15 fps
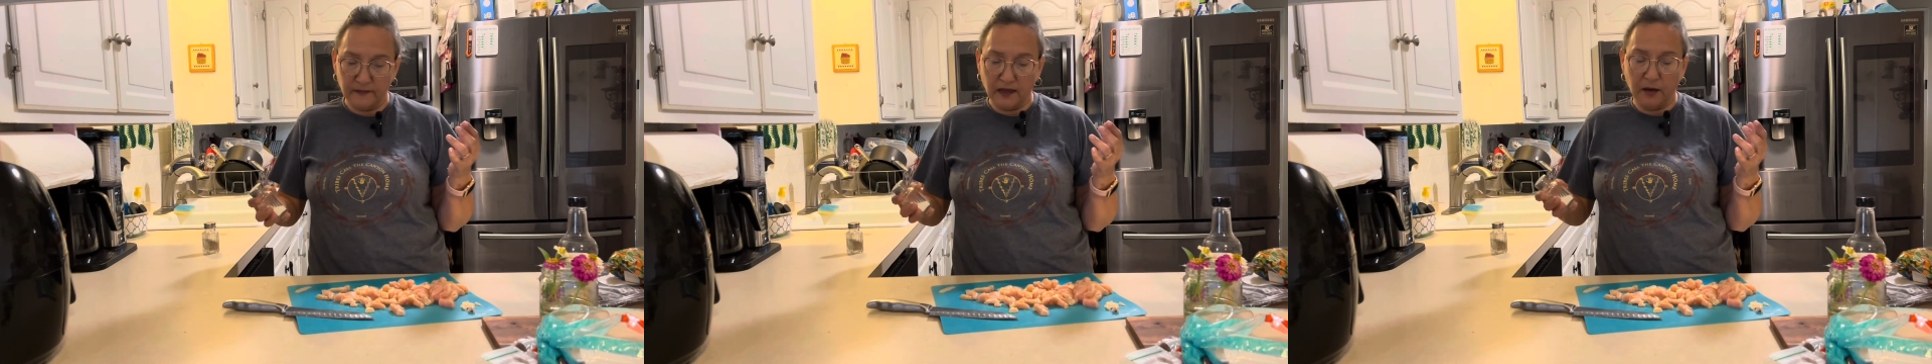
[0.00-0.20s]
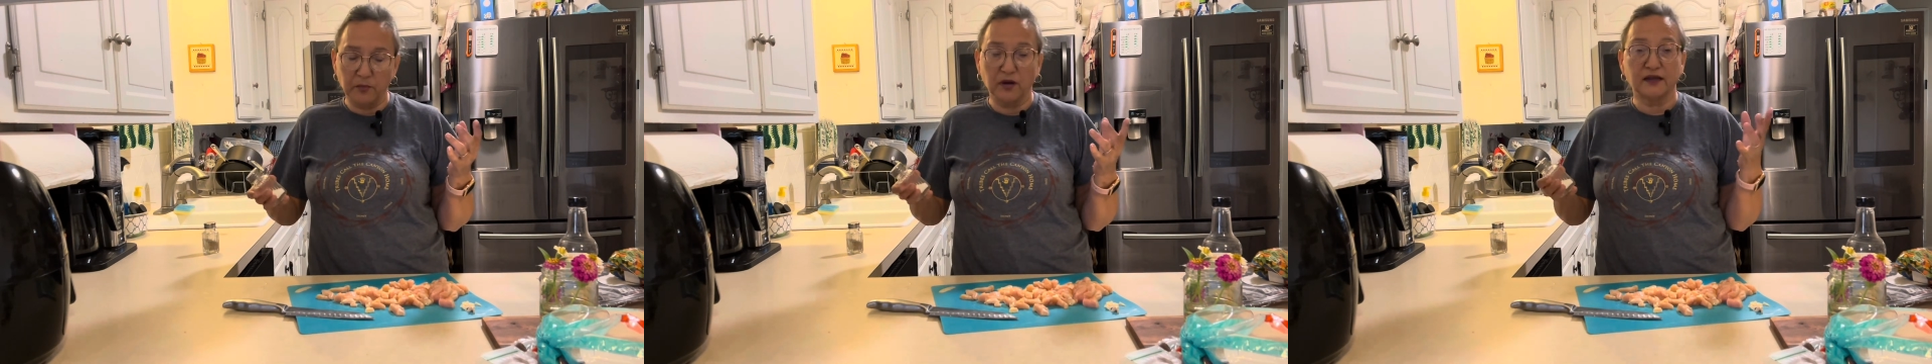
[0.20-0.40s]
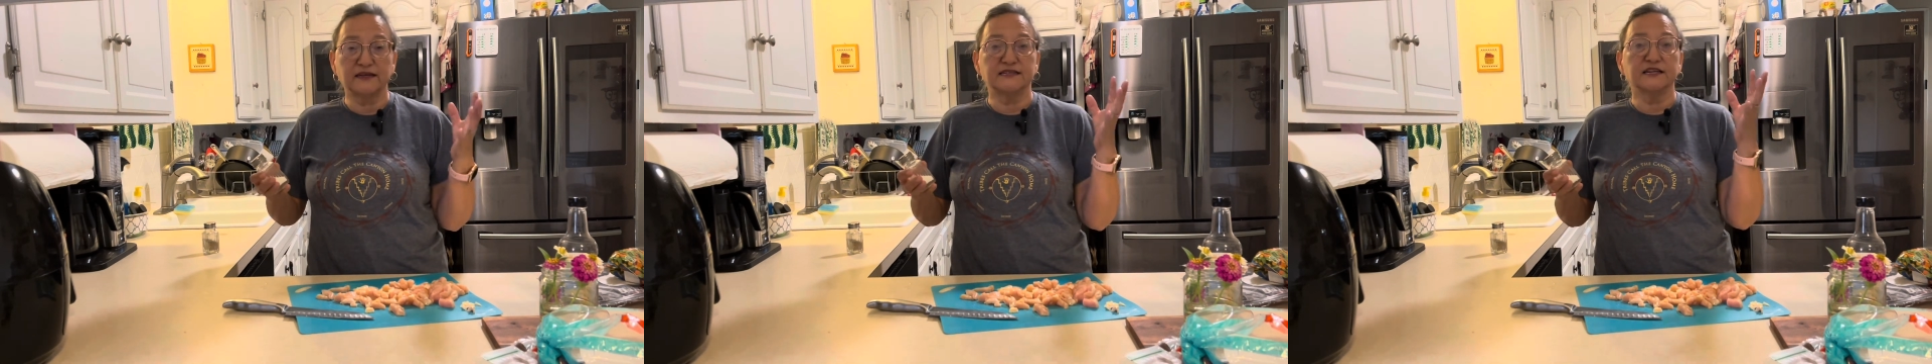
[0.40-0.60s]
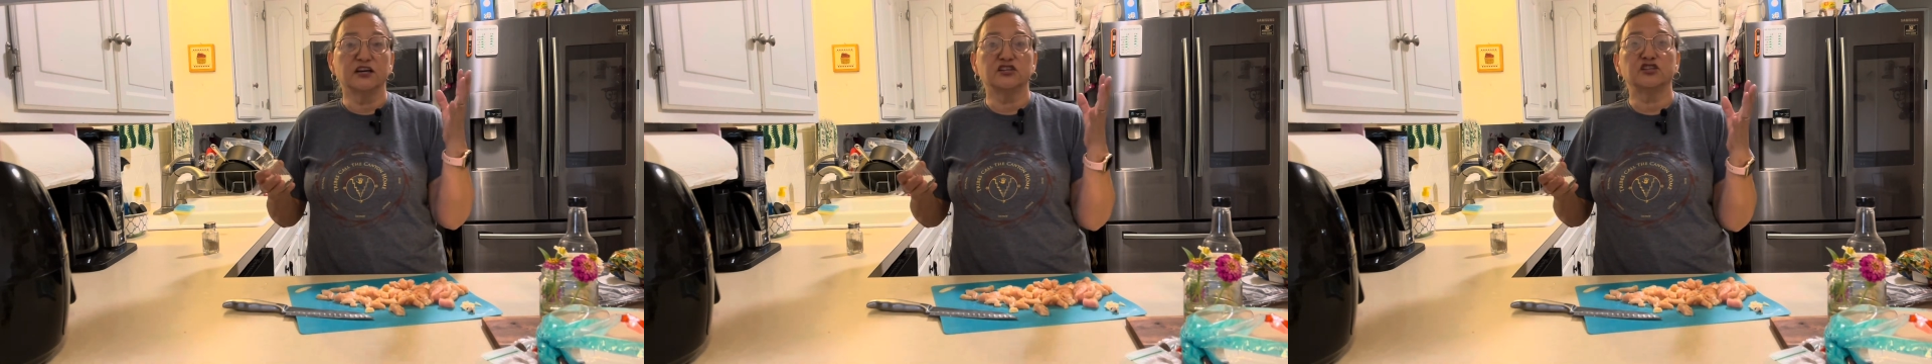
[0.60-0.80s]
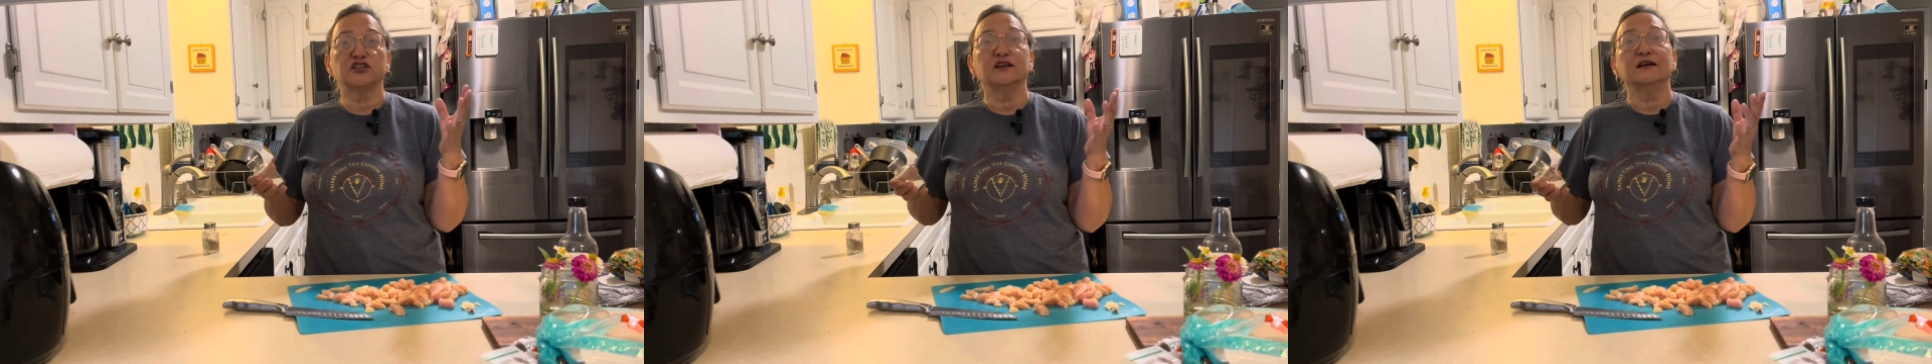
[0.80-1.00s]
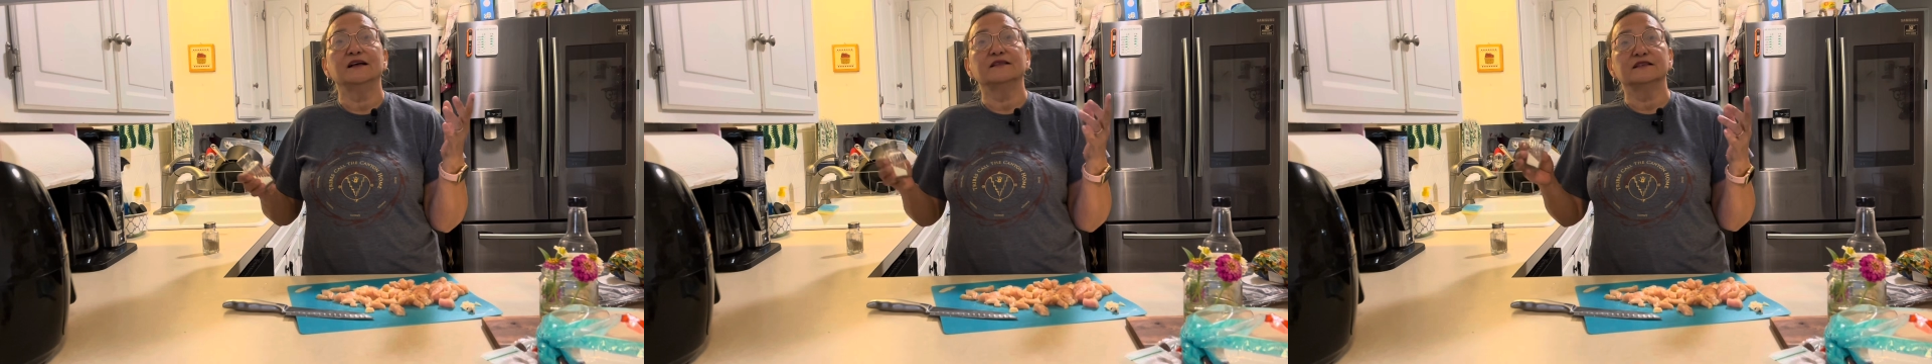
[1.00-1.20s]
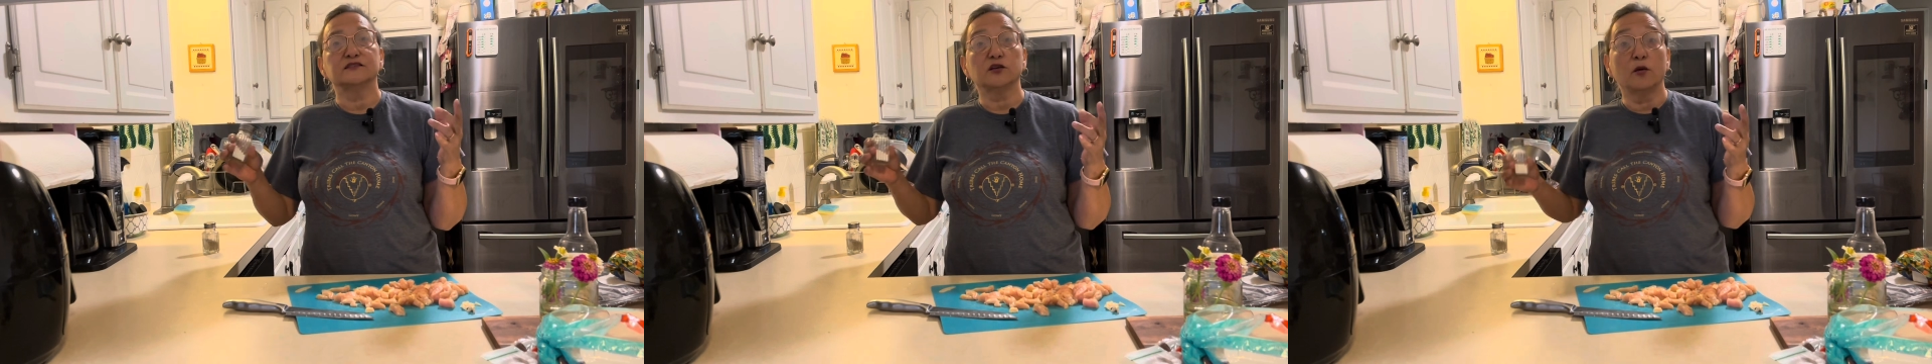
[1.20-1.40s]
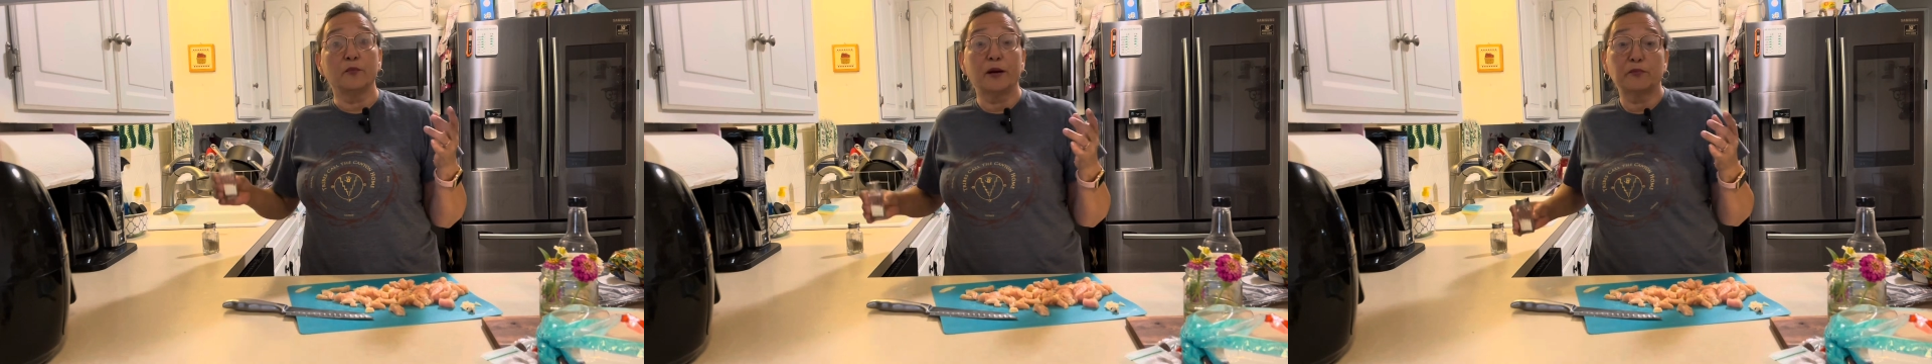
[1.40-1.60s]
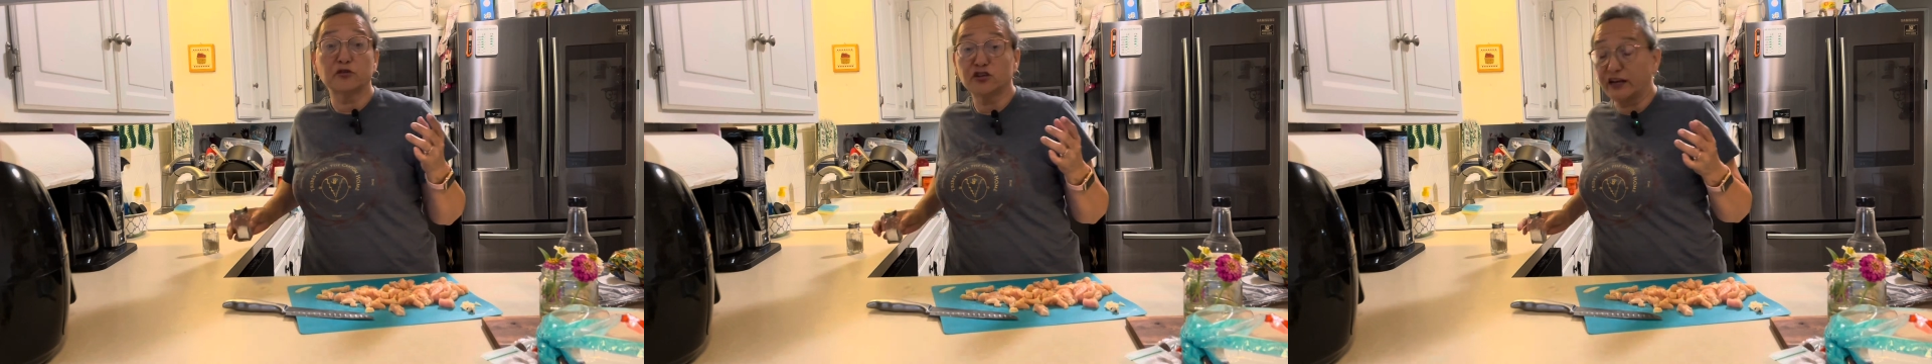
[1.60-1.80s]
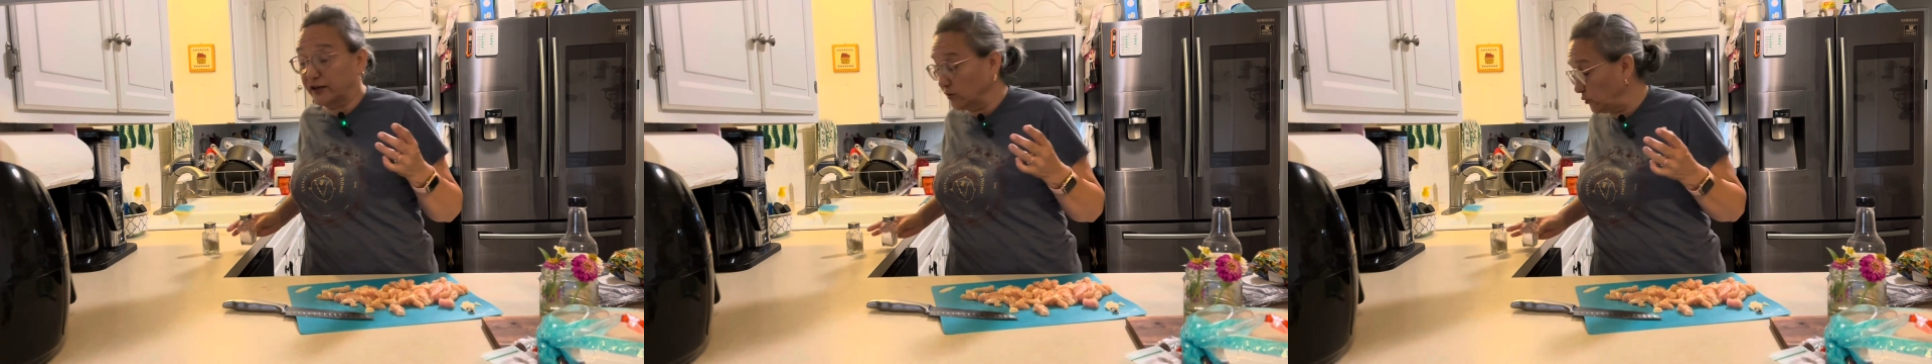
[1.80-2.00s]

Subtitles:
not gonna touch the salt and pepper shaker